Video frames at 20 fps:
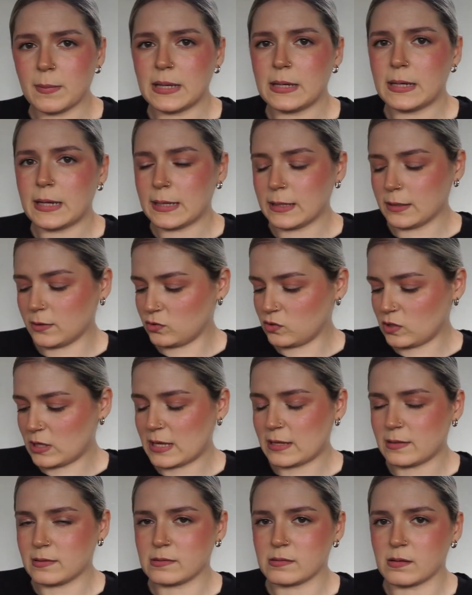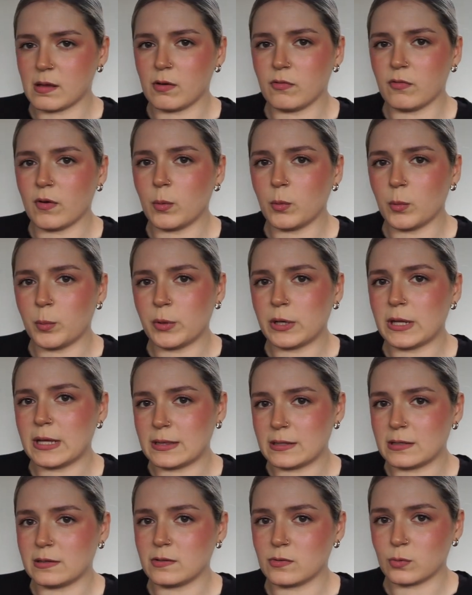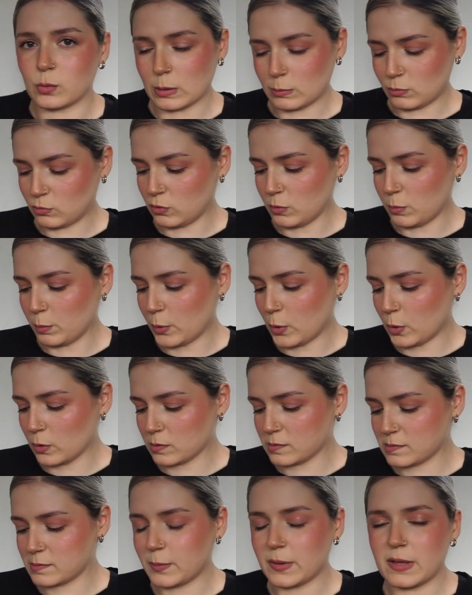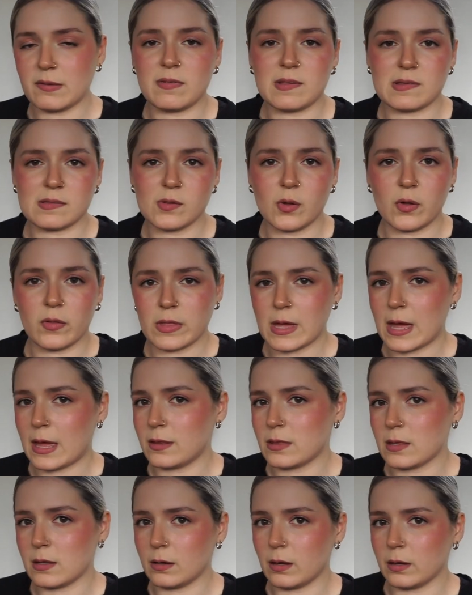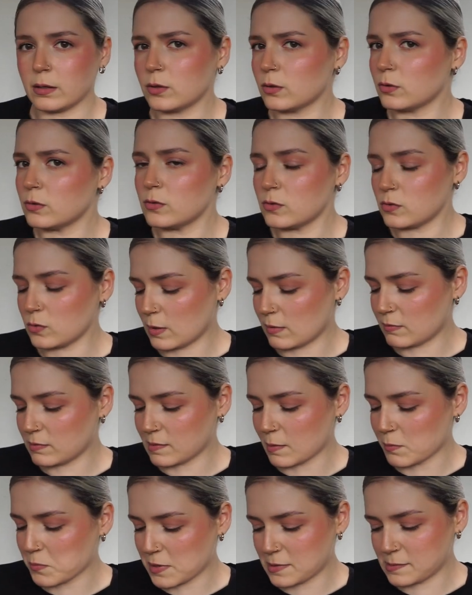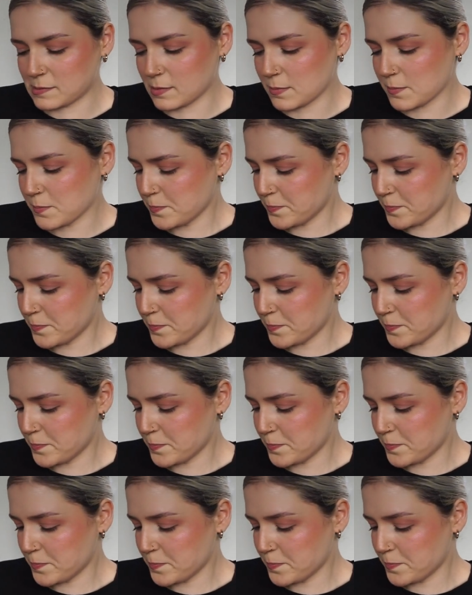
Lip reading: me link Shein stuff, I will put it in the description box. But if it's not there, then I couldn't do it for some reason.